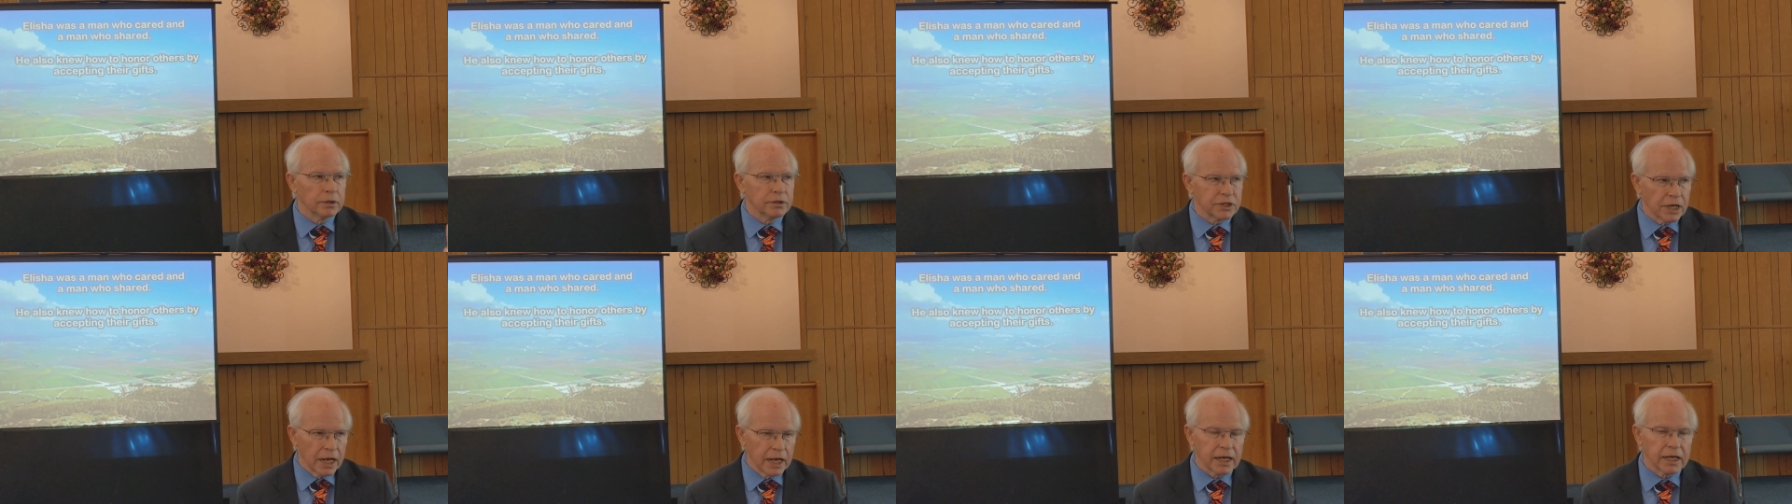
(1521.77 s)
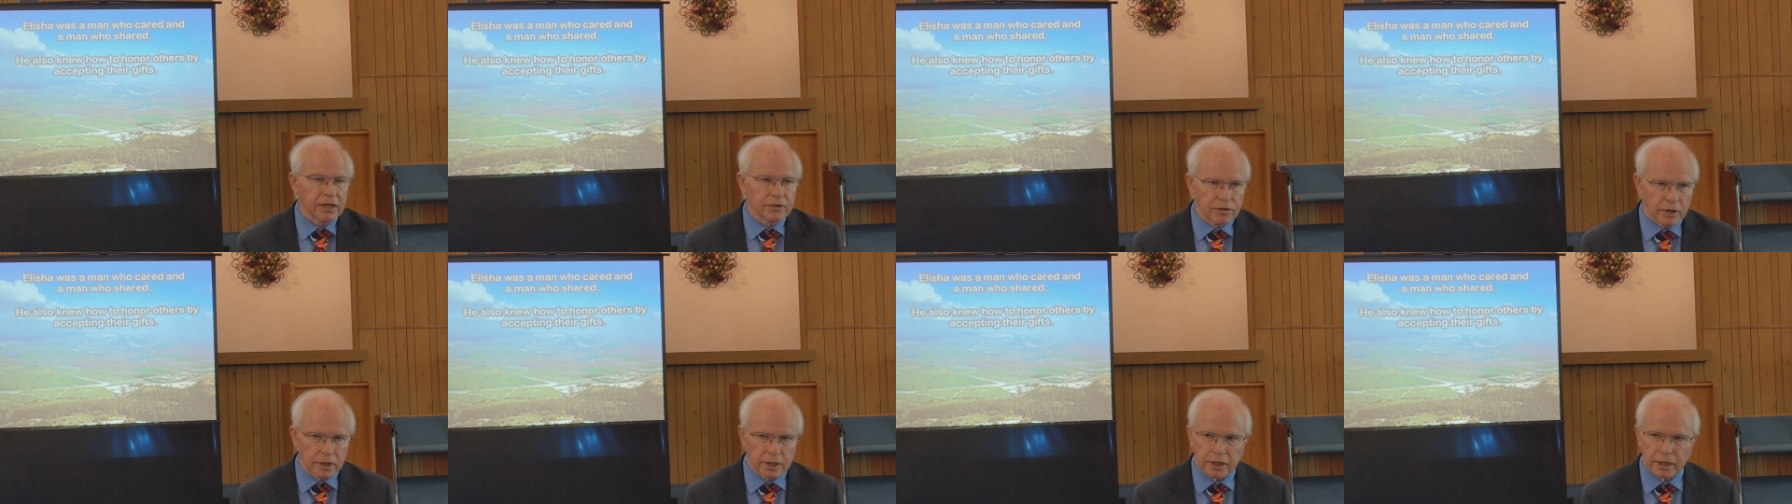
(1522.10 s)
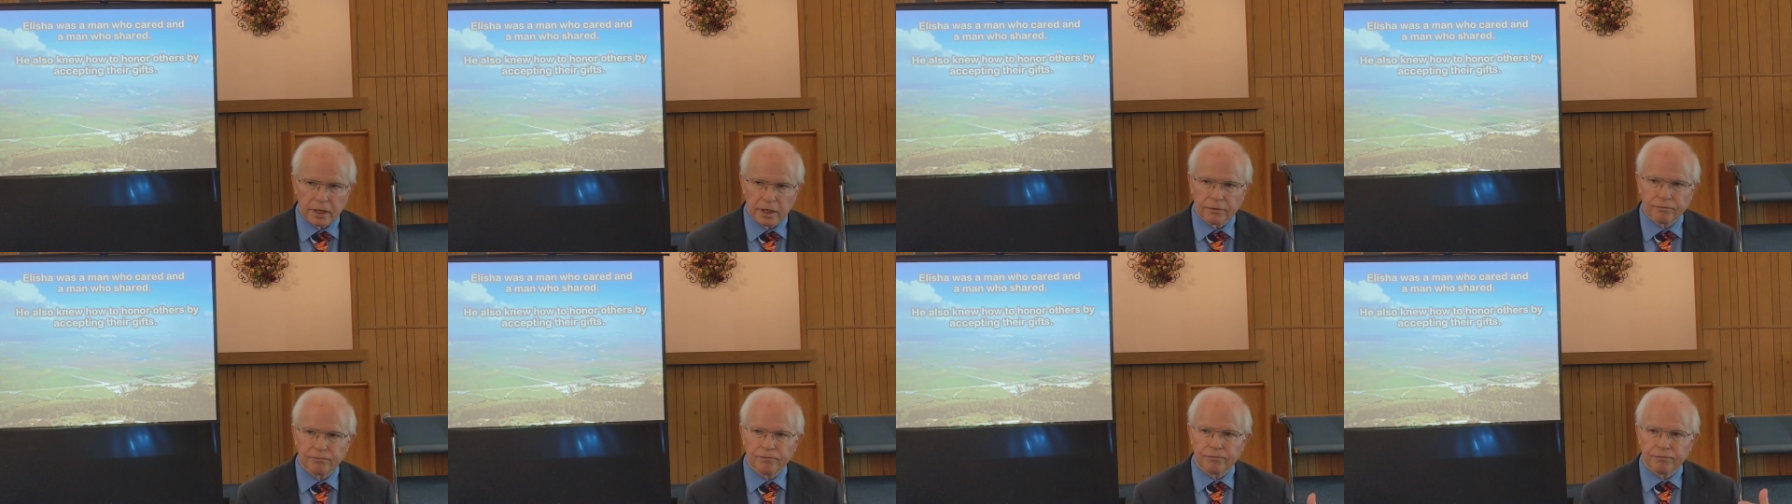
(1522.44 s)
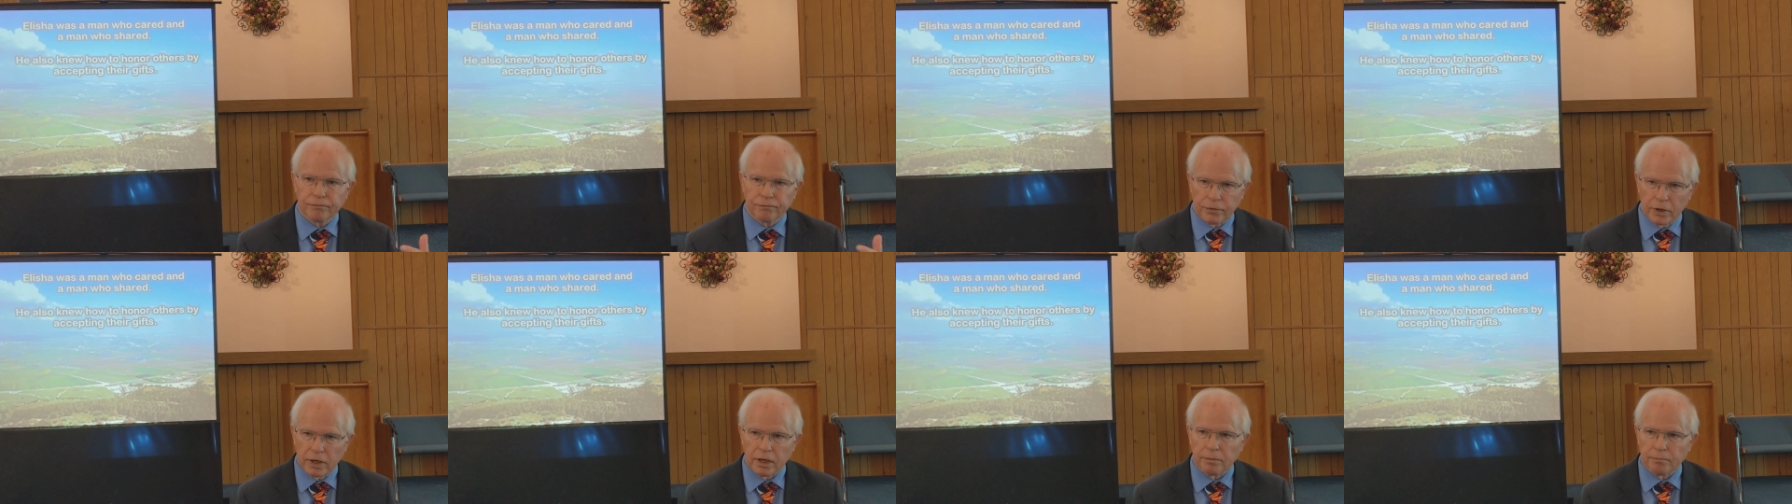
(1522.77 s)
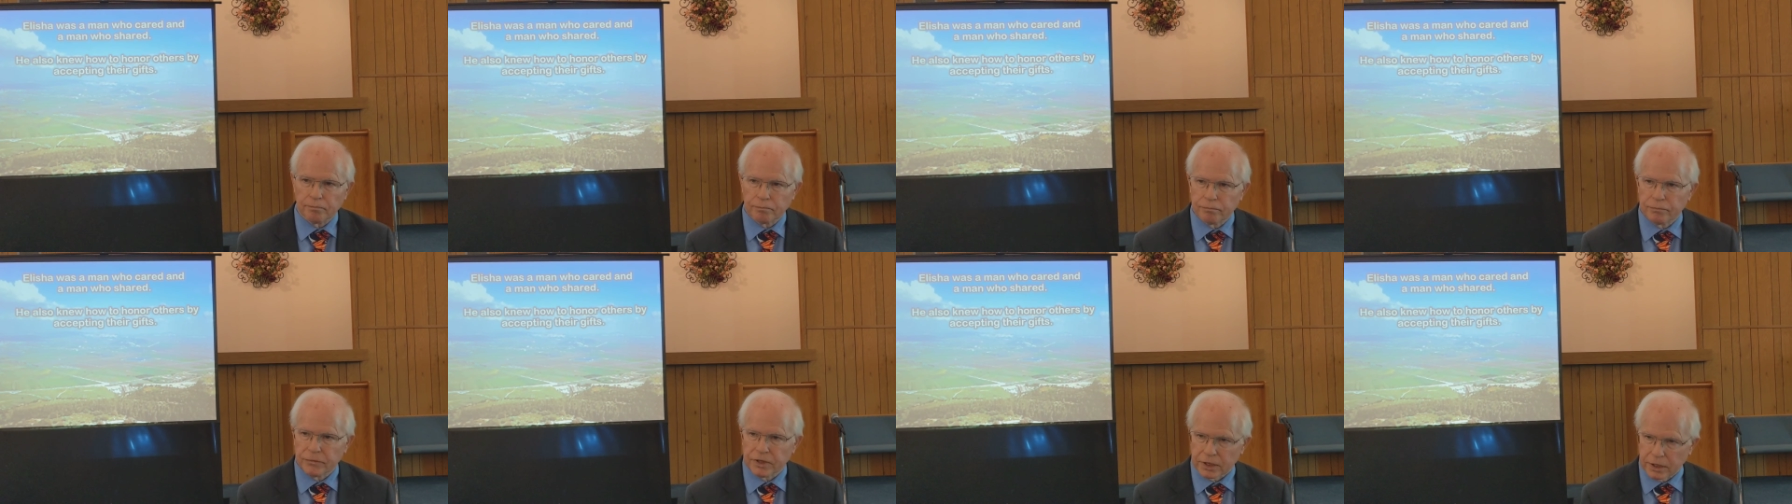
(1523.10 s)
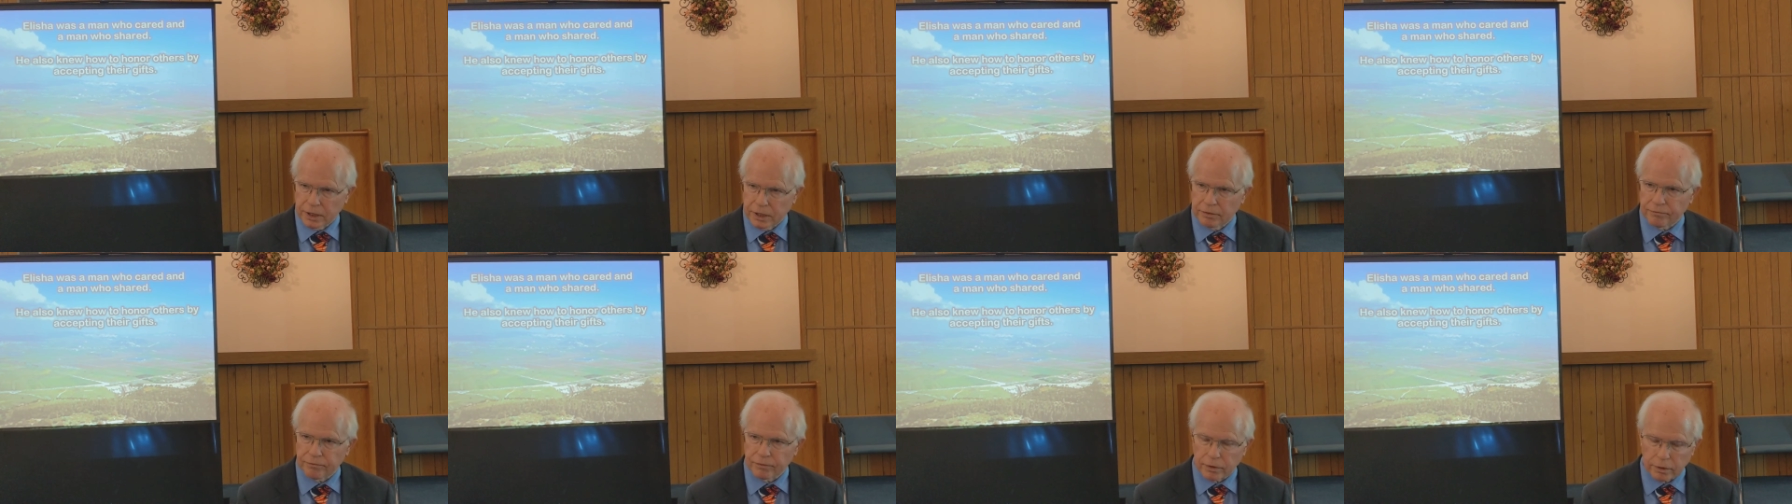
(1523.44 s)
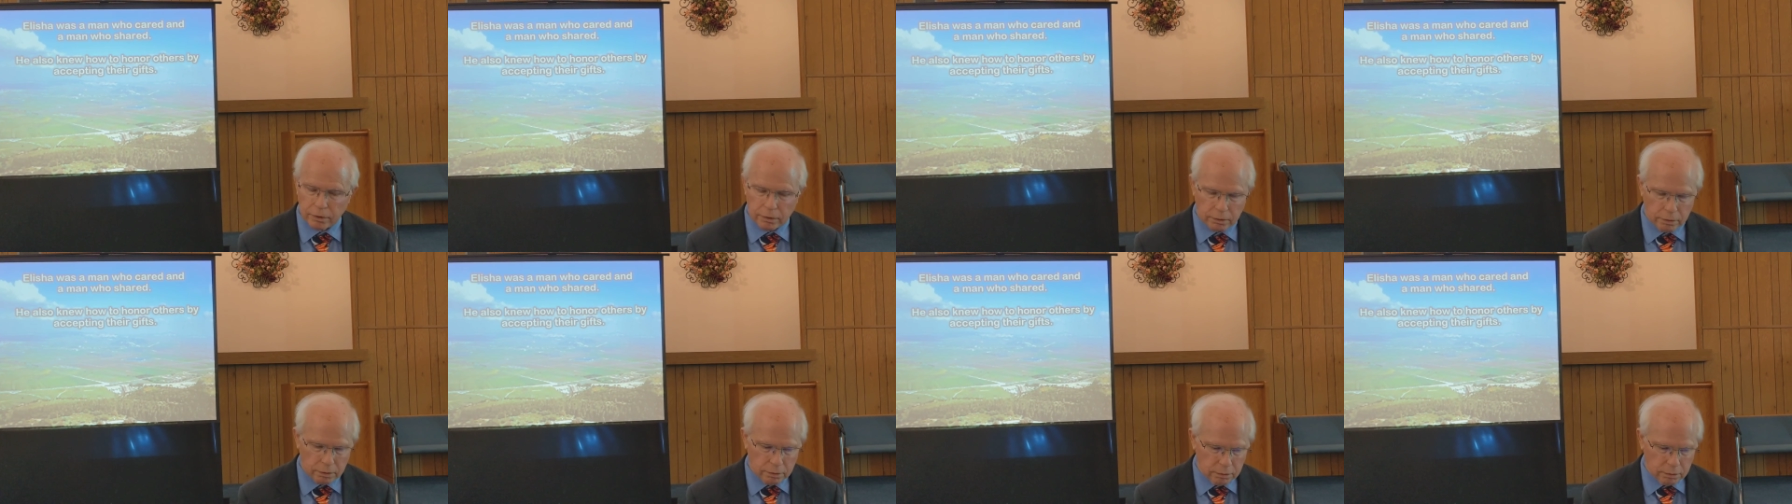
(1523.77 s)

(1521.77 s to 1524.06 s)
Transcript: taking the gift from the giver.